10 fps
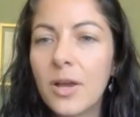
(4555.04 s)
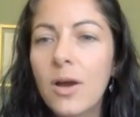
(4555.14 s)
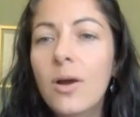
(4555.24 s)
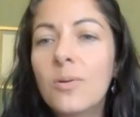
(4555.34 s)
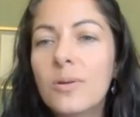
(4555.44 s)

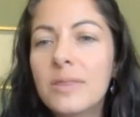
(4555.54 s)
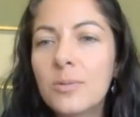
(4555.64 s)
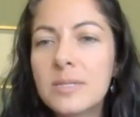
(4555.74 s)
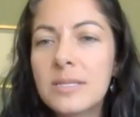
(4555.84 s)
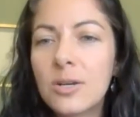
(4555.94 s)
Oh, there
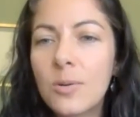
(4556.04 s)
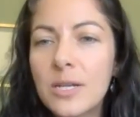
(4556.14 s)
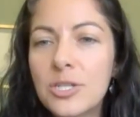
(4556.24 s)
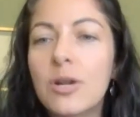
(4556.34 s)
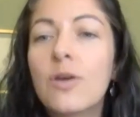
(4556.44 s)
wasn't a
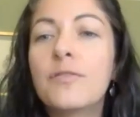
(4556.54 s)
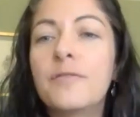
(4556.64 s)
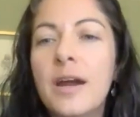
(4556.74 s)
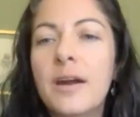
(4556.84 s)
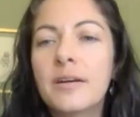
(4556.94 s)
question. Oh,
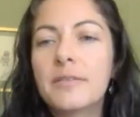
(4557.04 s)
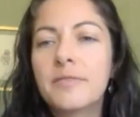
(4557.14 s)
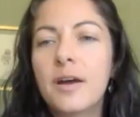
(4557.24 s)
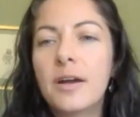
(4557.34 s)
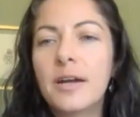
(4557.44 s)
Farah.
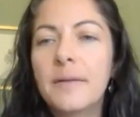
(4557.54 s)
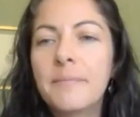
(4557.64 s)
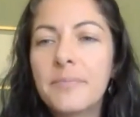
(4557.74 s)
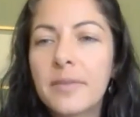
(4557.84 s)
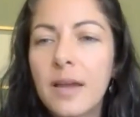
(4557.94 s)

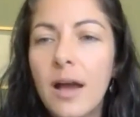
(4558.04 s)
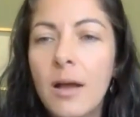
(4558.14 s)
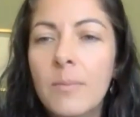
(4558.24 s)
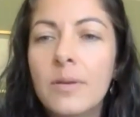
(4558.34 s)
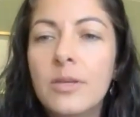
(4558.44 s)

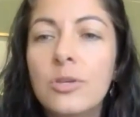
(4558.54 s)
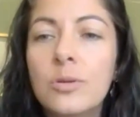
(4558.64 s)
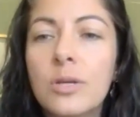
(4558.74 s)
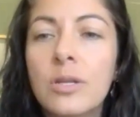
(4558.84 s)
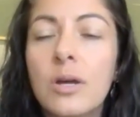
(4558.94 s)
You
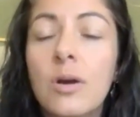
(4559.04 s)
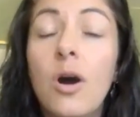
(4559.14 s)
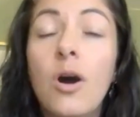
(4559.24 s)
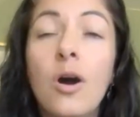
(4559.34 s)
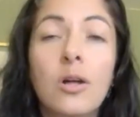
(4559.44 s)
can
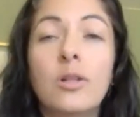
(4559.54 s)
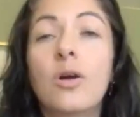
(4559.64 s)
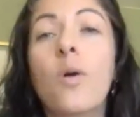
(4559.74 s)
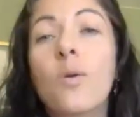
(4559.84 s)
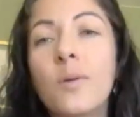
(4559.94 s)

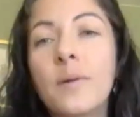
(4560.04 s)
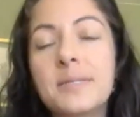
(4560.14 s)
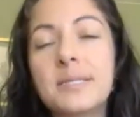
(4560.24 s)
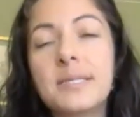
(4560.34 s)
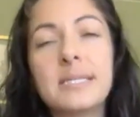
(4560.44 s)

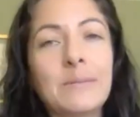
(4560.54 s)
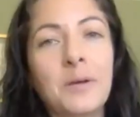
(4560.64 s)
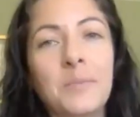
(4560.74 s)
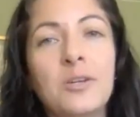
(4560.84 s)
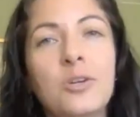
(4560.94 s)
always
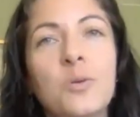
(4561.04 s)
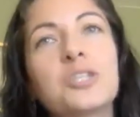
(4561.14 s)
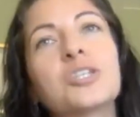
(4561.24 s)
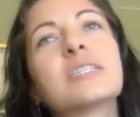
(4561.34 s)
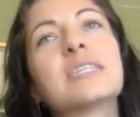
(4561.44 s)
email me your
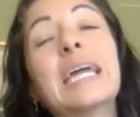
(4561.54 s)
questions.